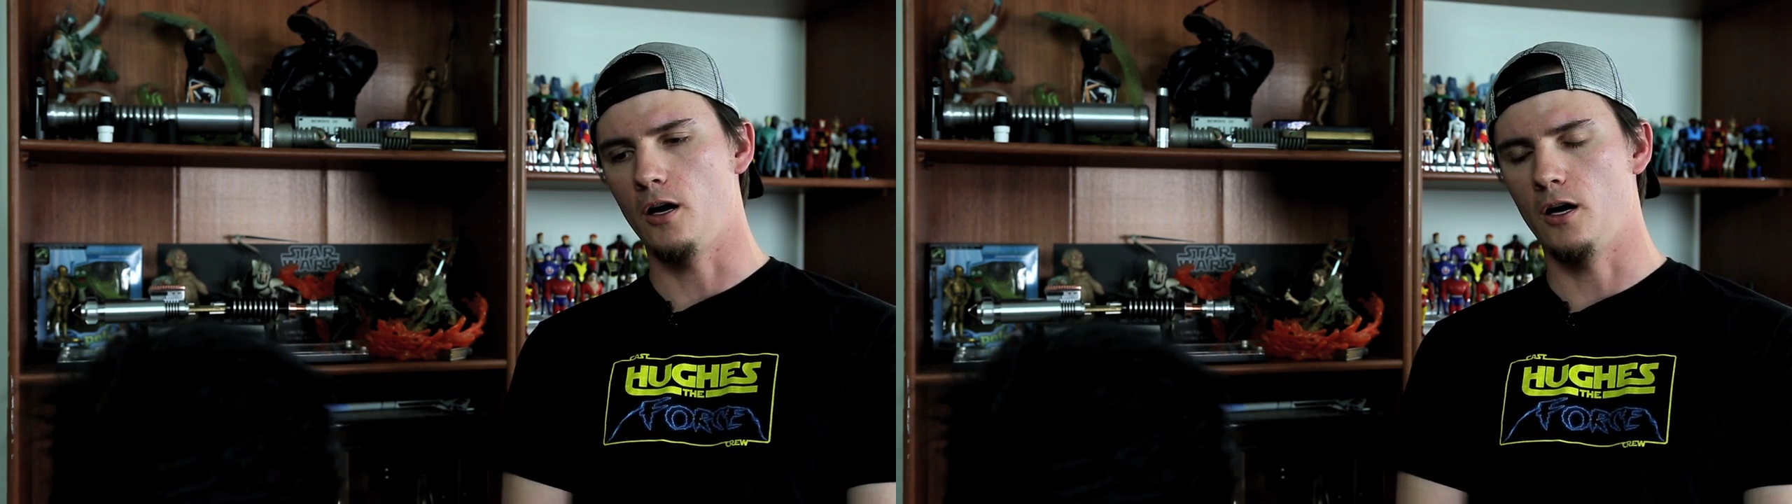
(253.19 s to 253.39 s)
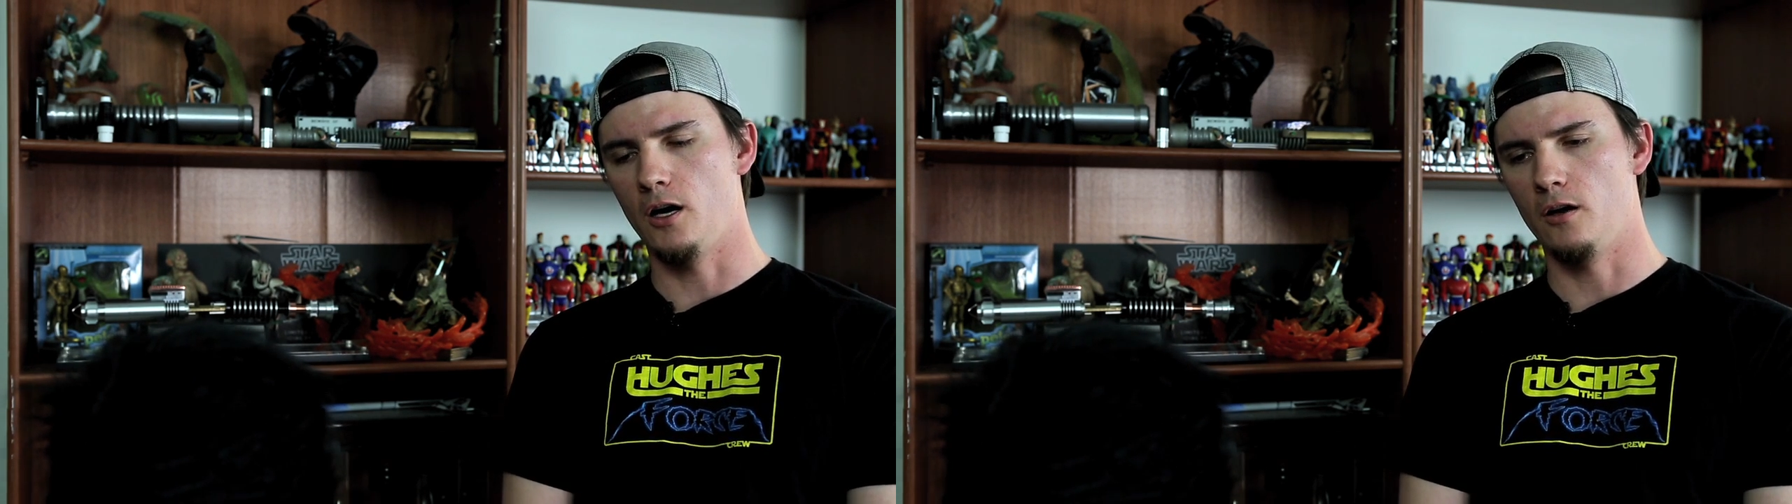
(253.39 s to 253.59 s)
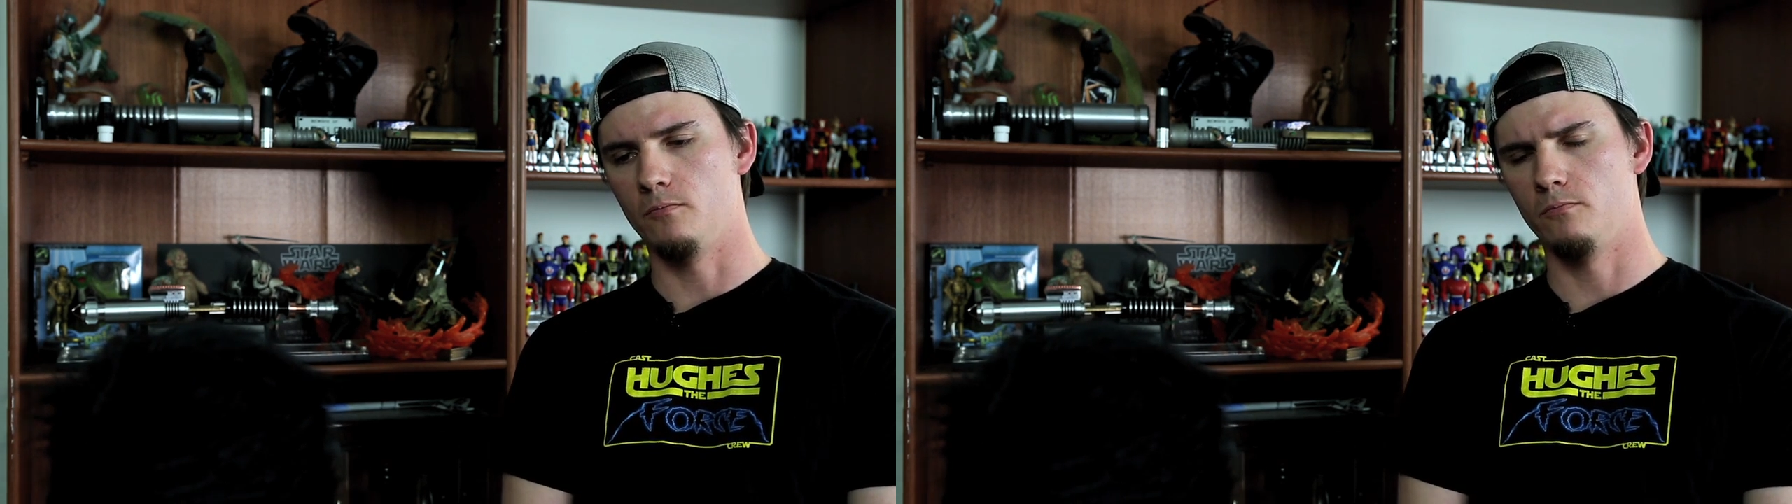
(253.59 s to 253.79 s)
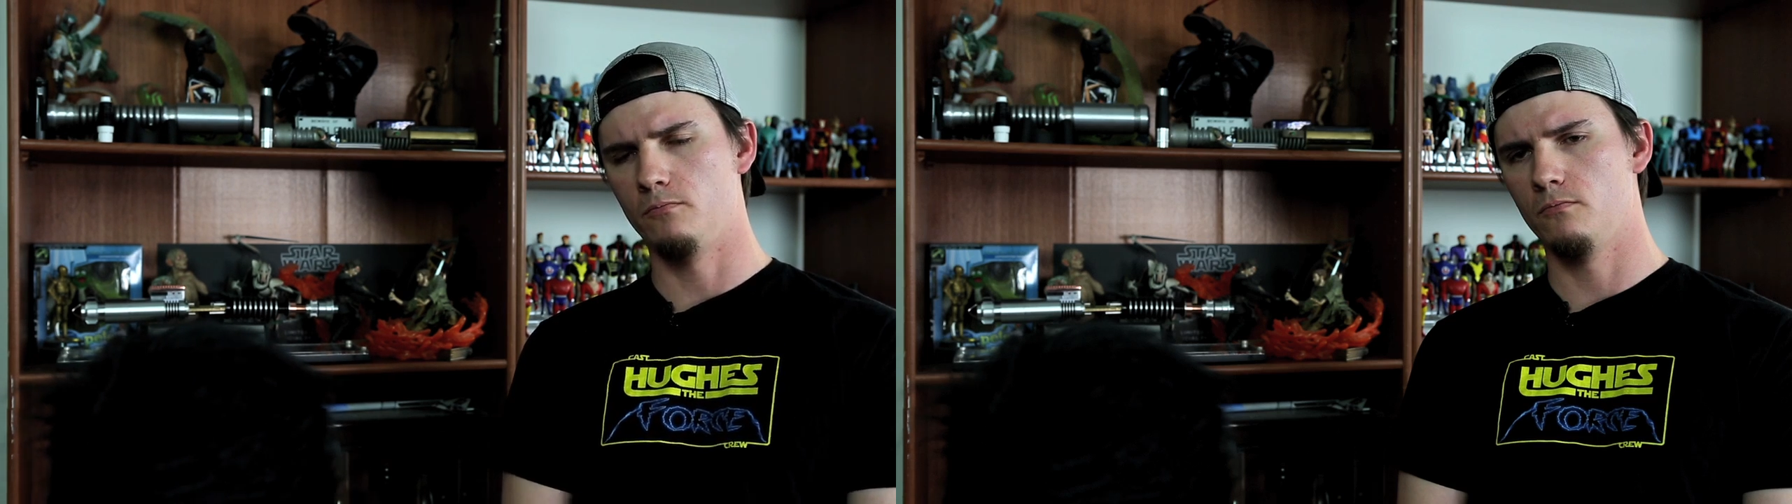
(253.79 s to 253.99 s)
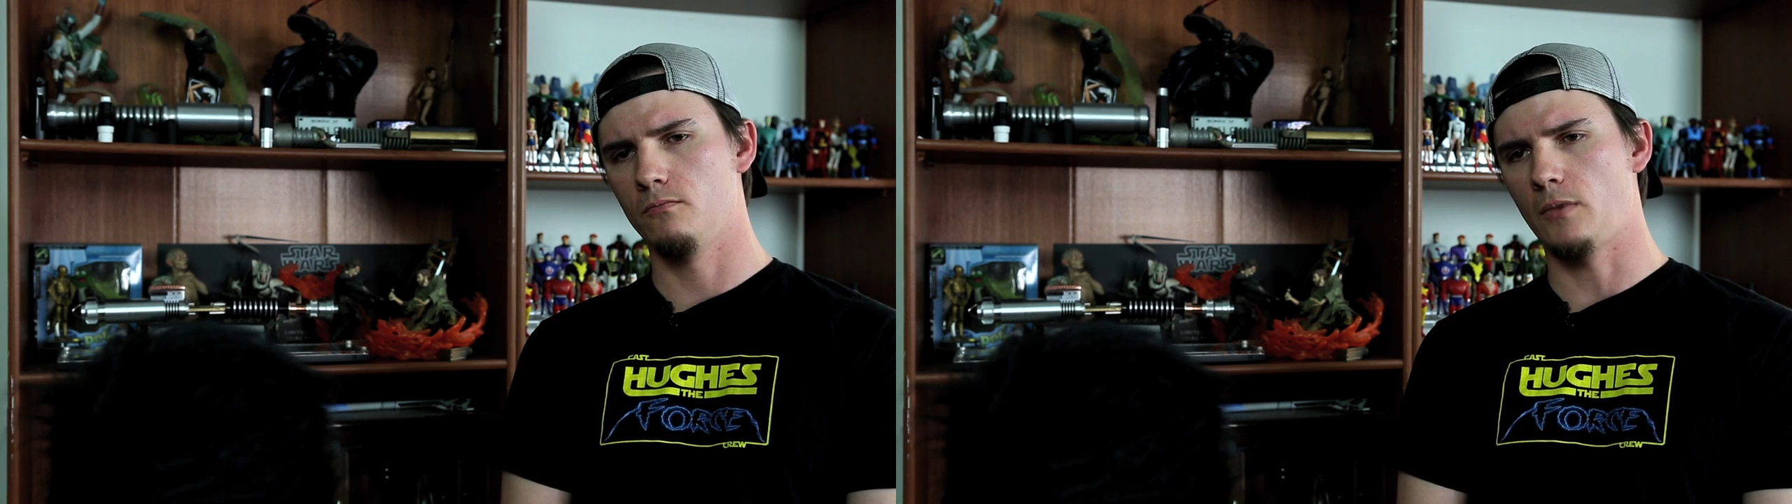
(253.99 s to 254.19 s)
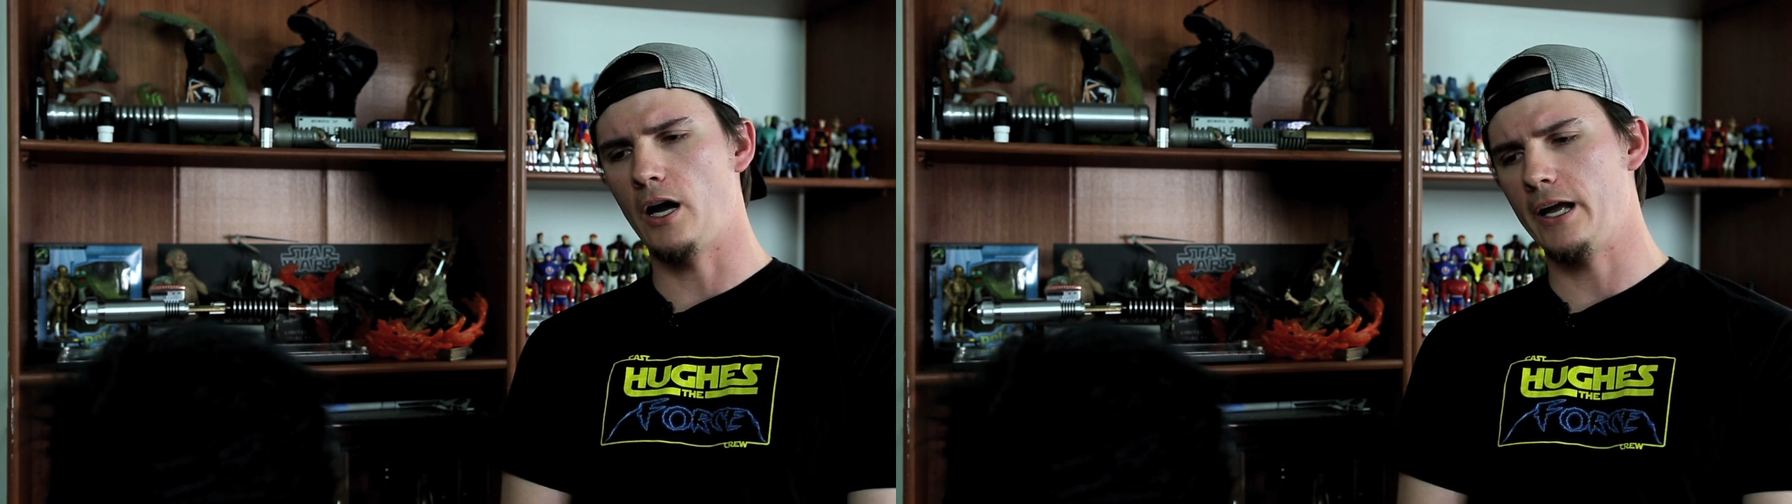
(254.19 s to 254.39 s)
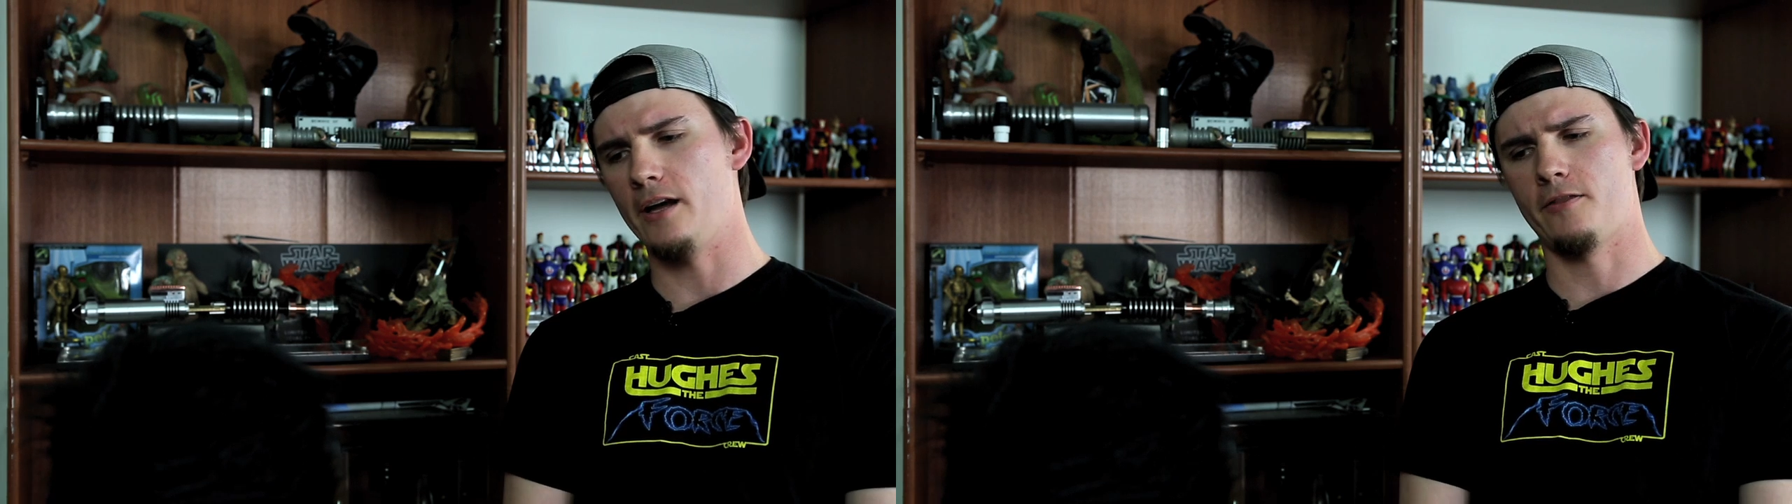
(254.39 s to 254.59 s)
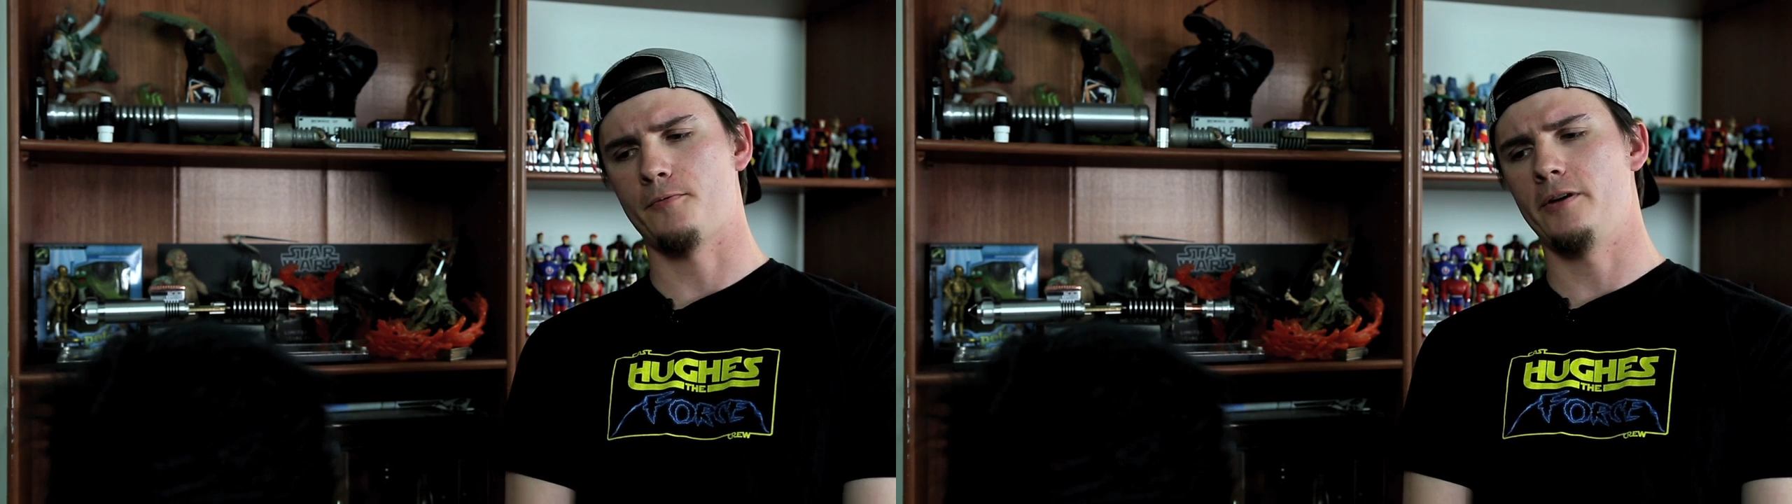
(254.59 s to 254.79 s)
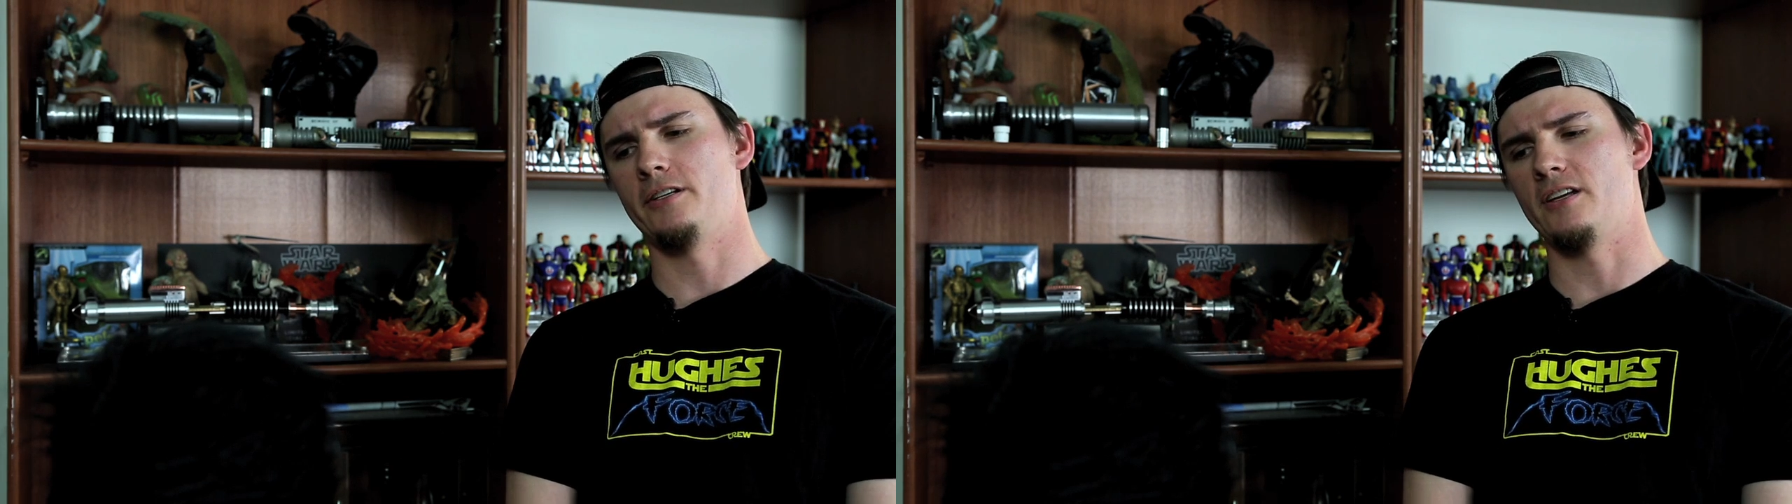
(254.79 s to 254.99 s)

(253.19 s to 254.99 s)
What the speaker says: I had 3